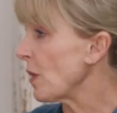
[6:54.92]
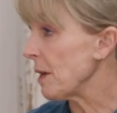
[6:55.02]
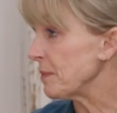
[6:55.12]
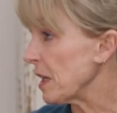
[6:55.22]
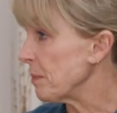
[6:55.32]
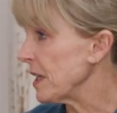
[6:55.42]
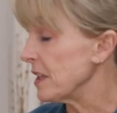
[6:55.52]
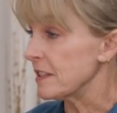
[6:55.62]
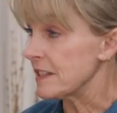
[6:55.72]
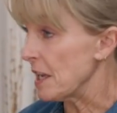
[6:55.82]
wrapped up
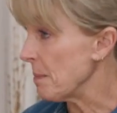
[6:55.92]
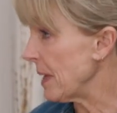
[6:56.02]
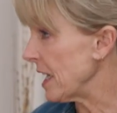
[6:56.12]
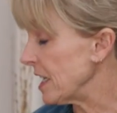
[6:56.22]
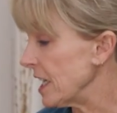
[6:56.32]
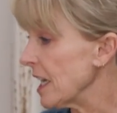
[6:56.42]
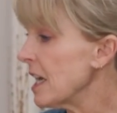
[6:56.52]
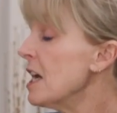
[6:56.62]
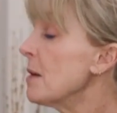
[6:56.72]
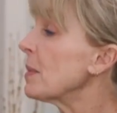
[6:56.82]
in the same binding,
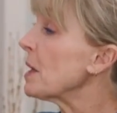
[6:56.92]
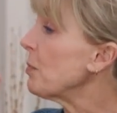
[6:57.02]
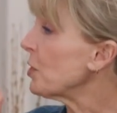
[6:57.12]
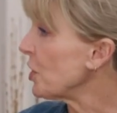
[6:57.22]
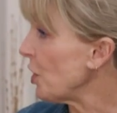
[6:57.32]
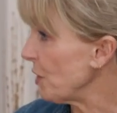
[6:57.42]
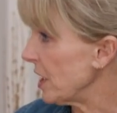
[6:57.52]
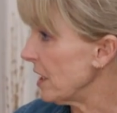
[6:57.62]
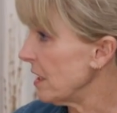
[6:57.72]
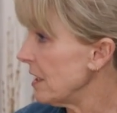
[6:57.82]
but I put a note
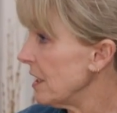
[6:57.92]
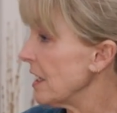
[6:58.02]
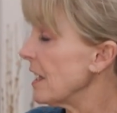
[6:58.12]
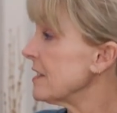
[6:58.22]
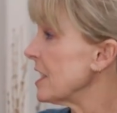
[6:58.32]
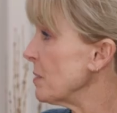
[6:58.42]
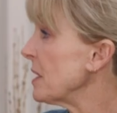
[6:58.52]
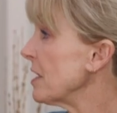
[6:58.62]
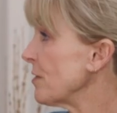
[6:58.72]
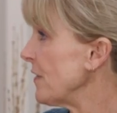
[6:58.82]
in it in case
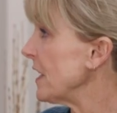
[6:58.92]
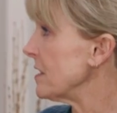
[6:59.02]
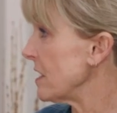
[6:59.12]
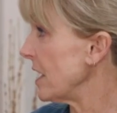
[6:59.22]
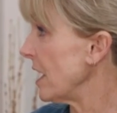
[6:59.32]
anybody ever finds it